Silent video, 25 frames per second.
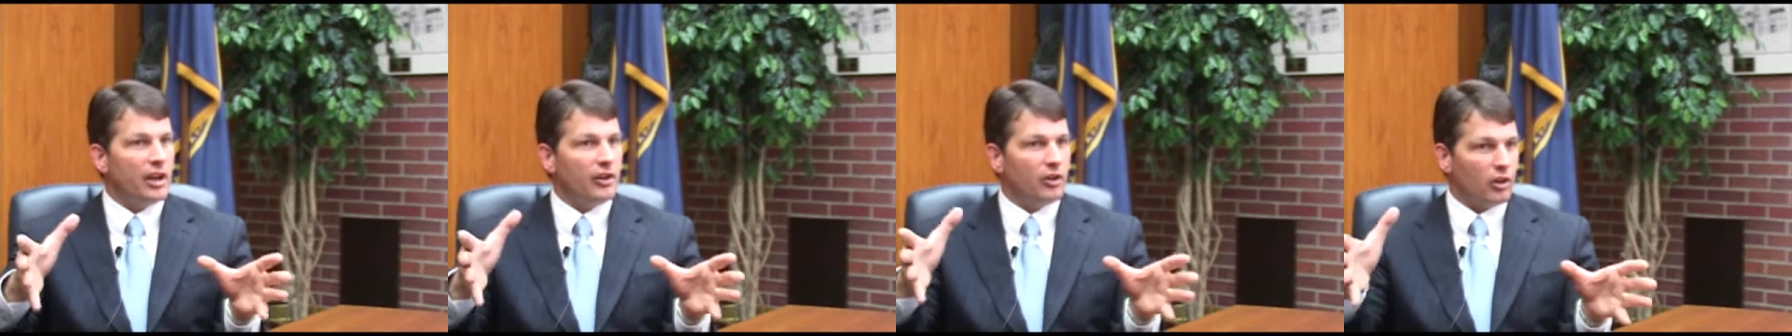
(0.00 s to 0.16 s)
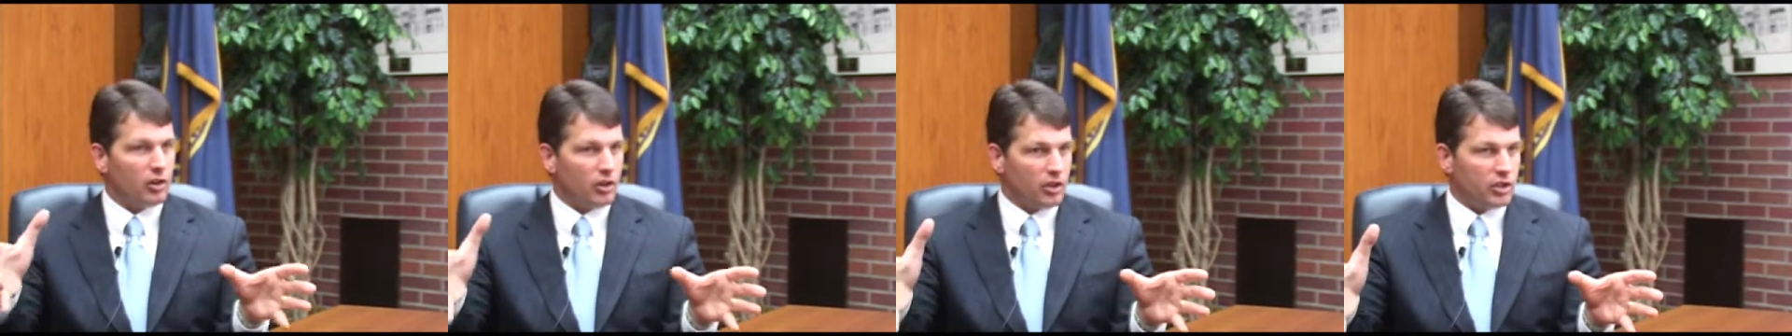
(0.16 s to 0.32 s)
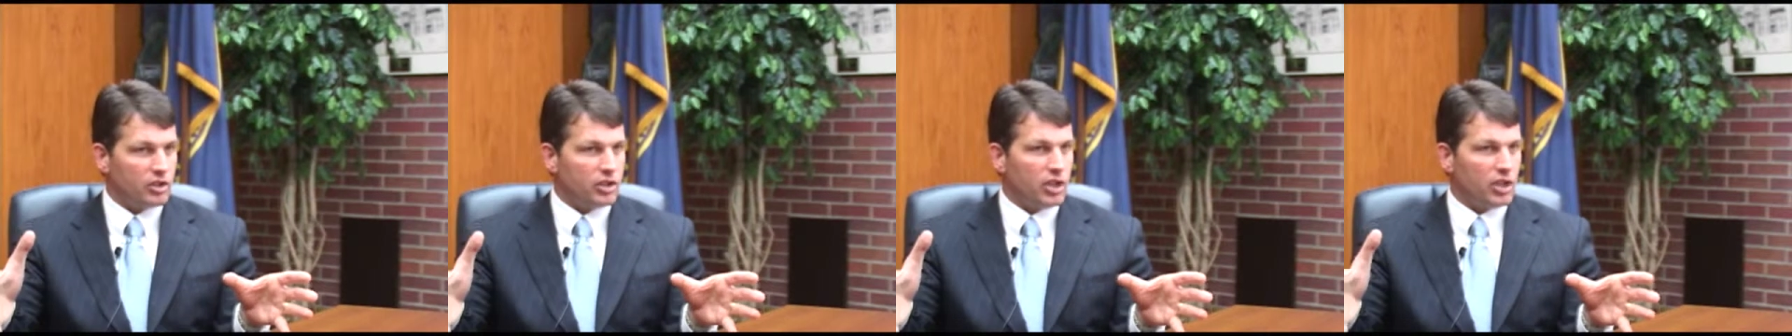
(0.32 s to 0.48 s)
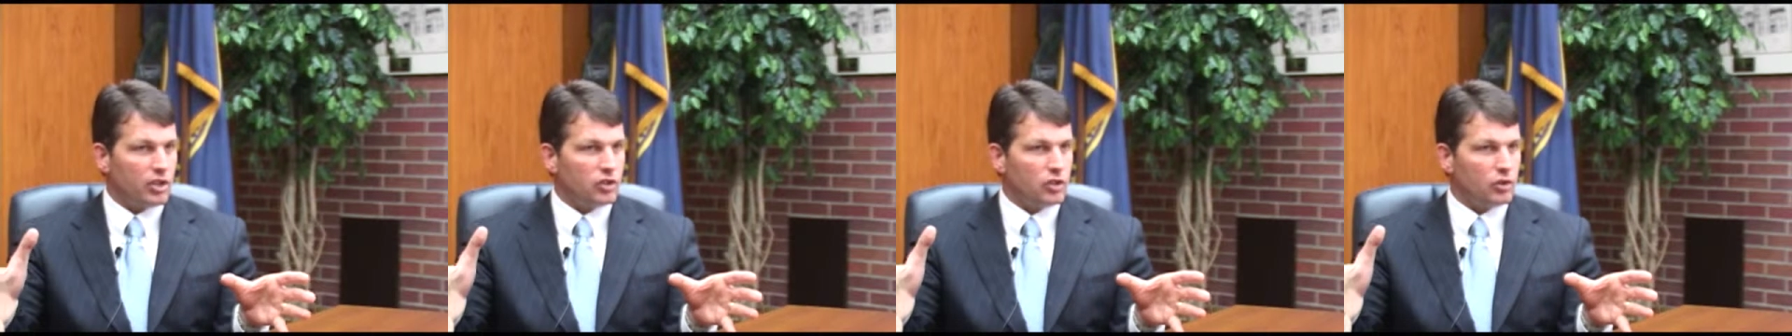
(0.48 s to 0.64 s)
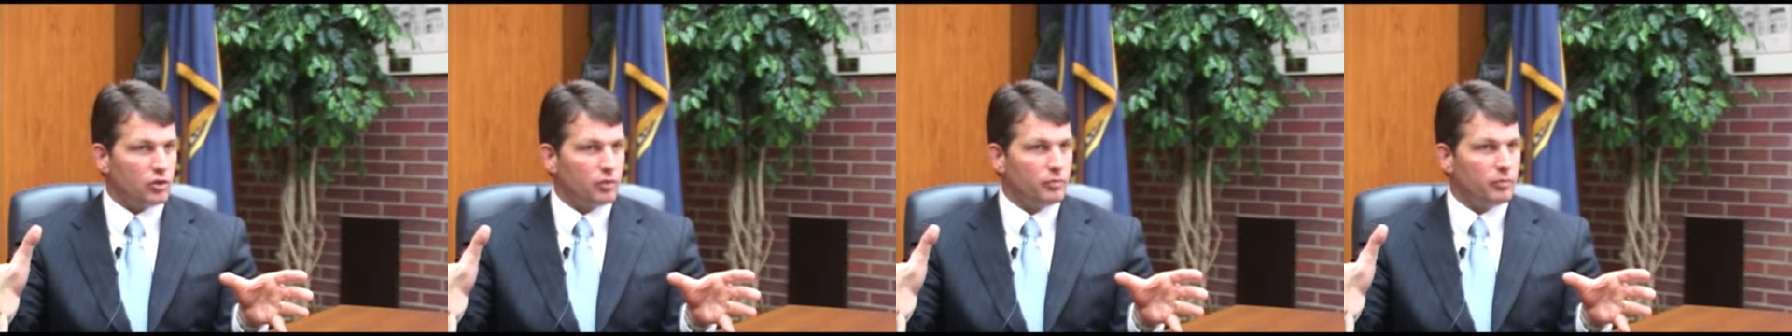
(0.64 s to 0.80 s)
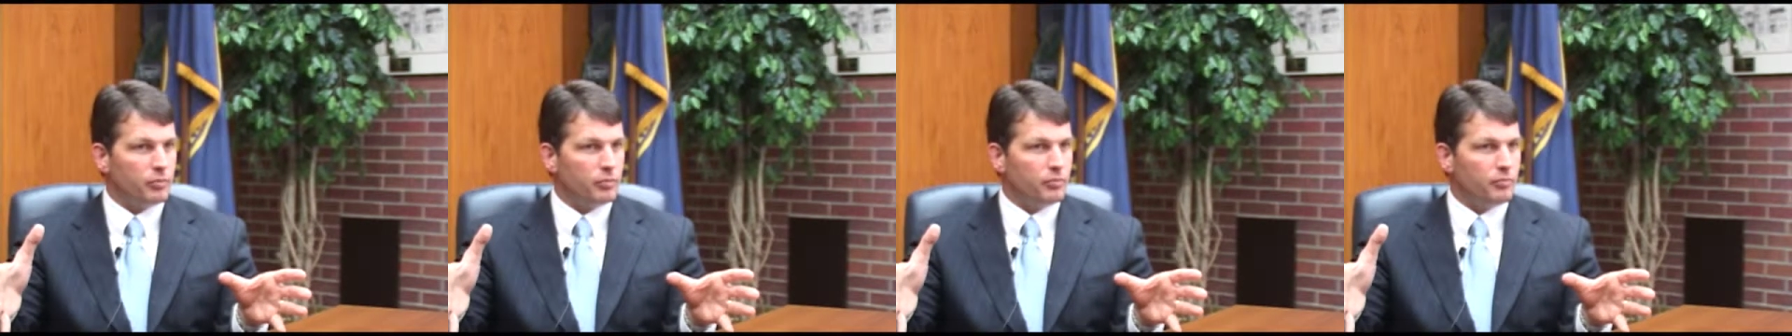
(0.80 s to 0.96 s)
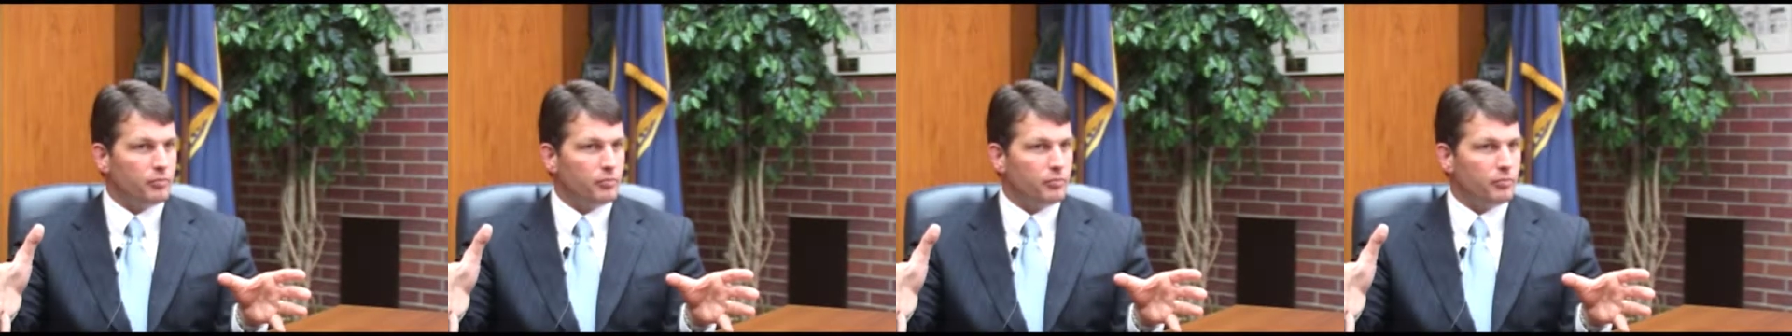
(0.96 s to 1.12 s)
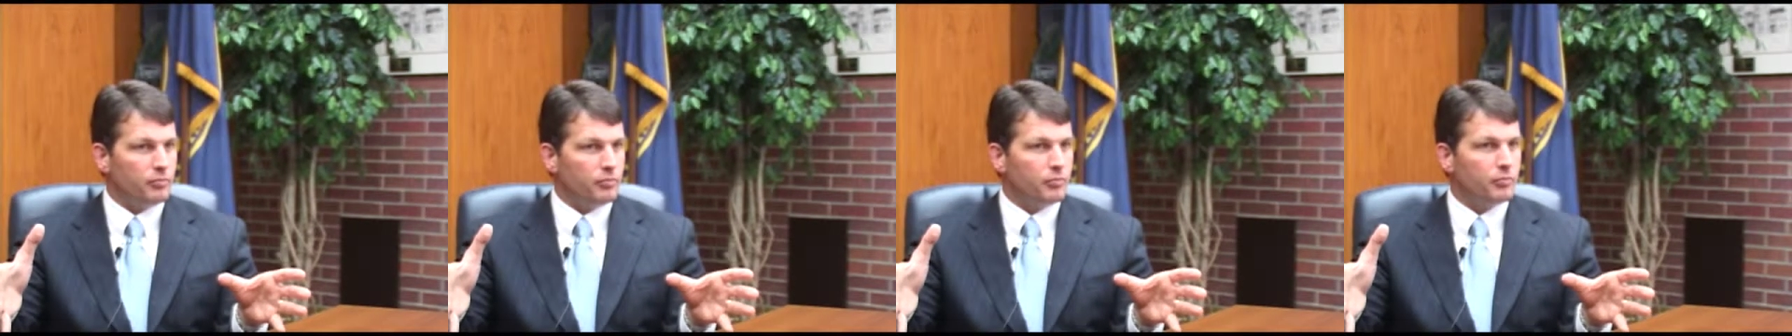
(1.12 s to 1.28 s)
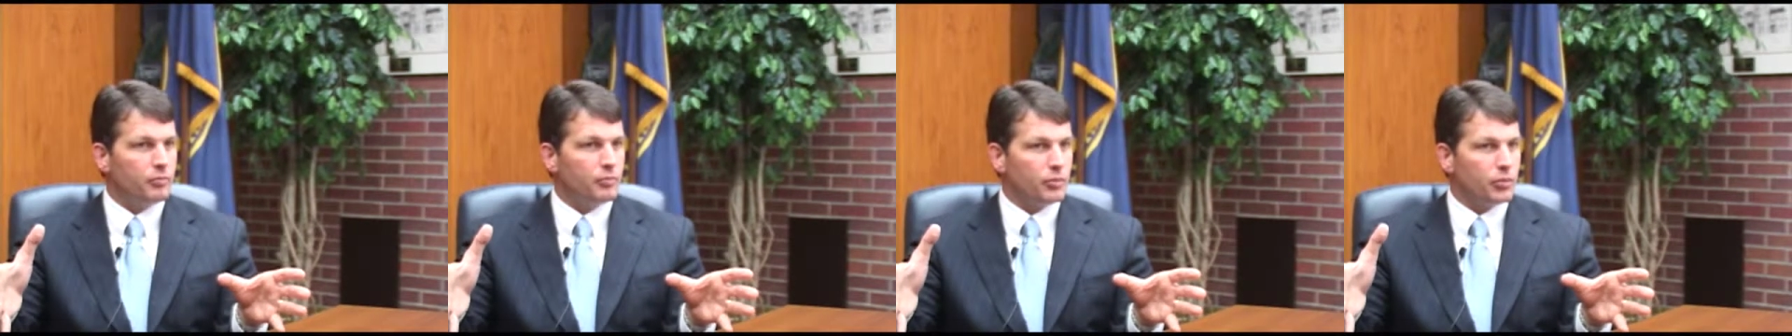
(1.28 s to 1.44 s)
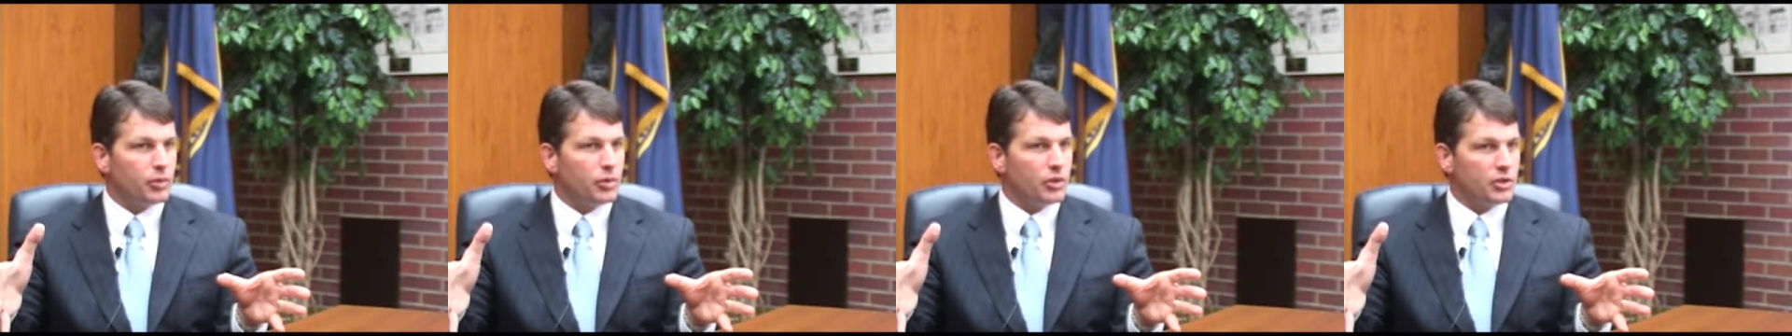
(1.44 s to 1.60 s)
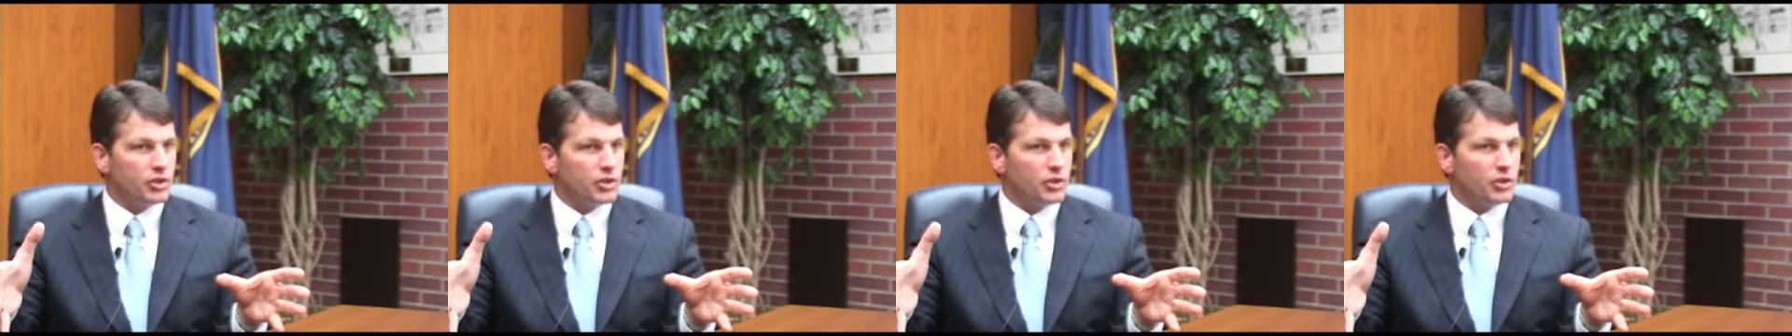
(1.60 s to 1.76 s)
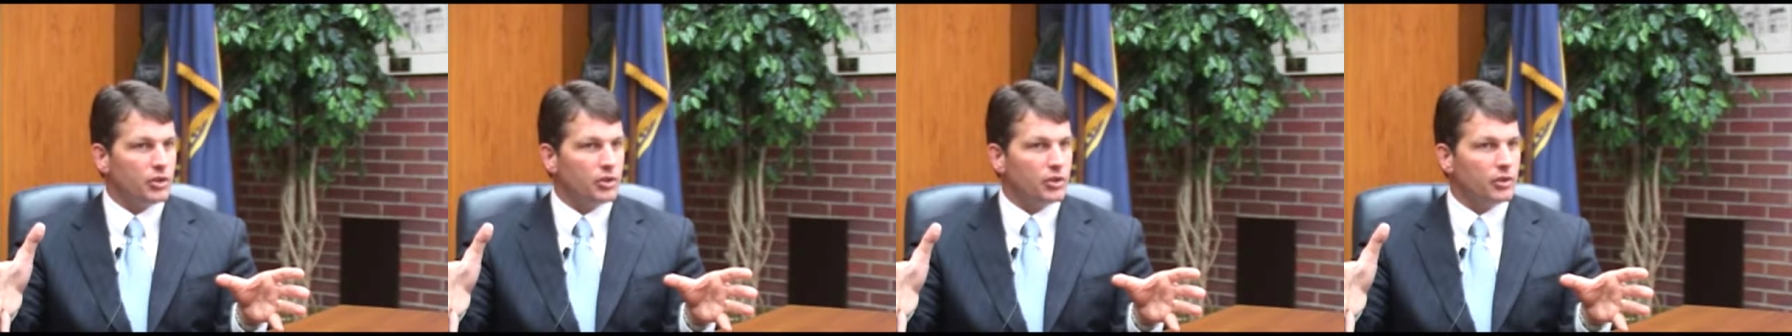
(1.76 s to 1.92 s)
architectural
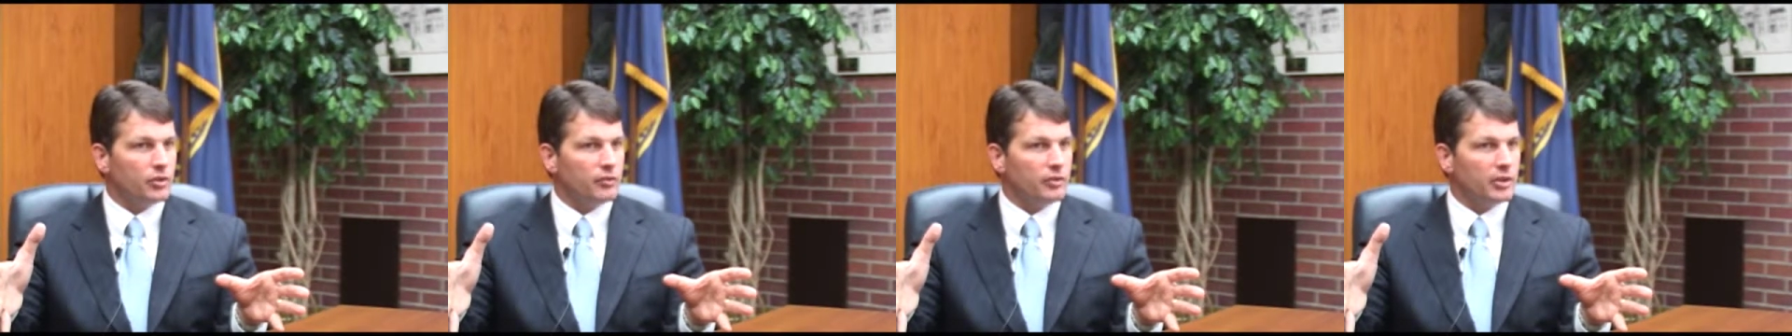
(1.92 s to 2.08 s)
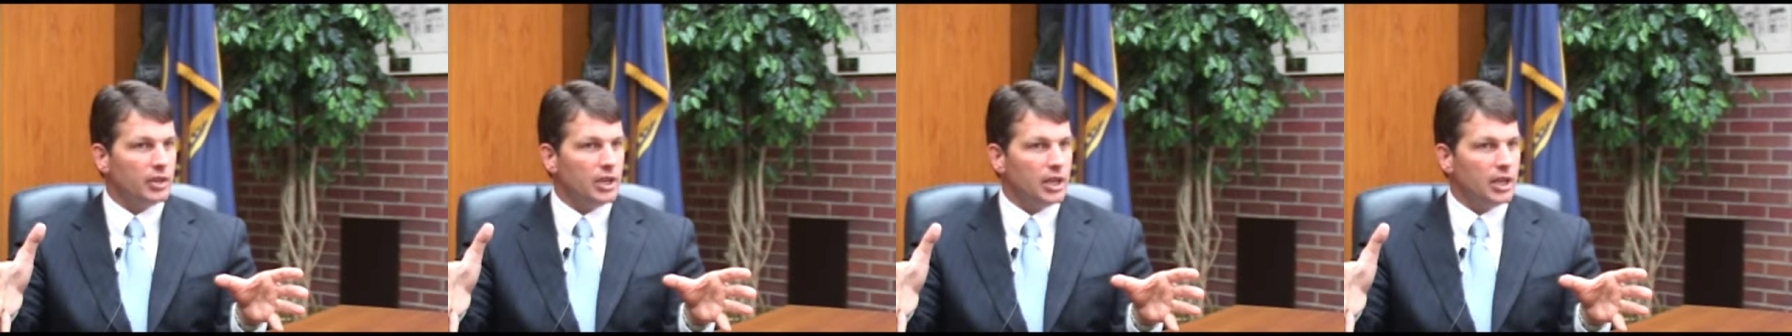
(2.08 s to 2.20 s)
preserved.